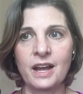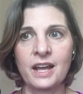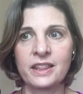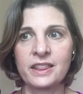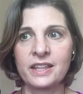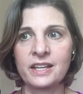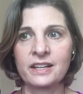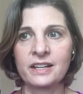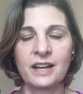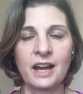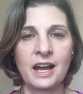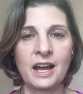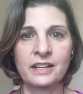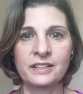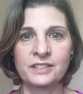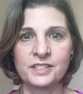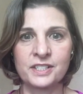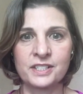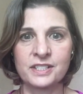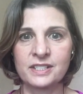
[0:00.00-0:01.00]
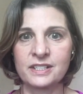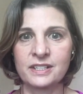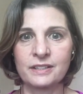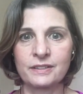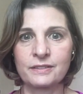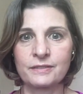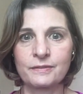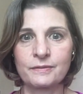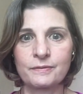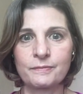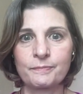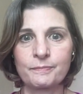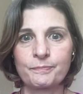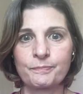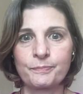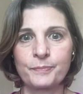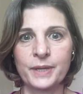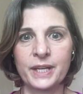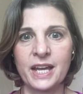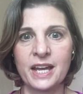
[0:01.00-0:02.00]
think God just
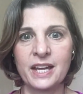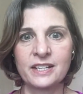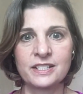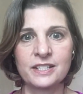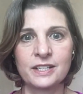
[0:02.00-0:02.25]
began